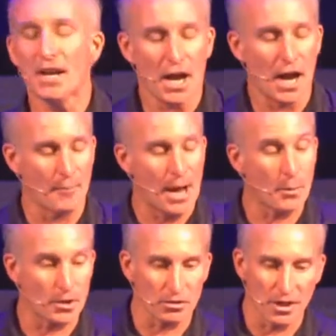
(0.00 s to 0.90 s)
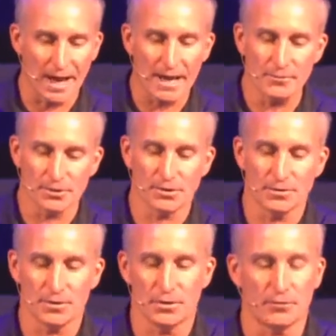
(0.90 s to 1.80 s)
um, how in our lives
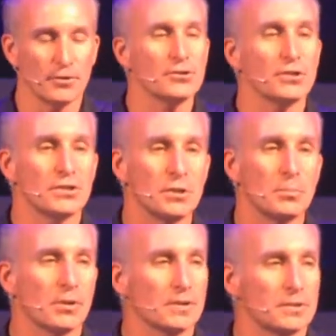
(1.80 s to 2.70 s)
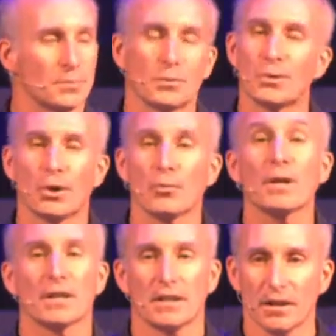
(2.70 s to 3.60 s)
the diversion typically is something we don't
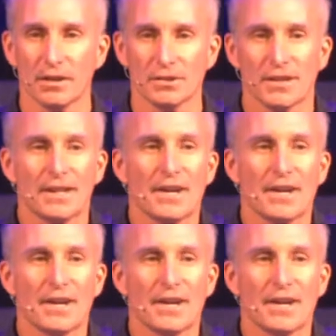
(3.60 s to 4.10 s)
recognize.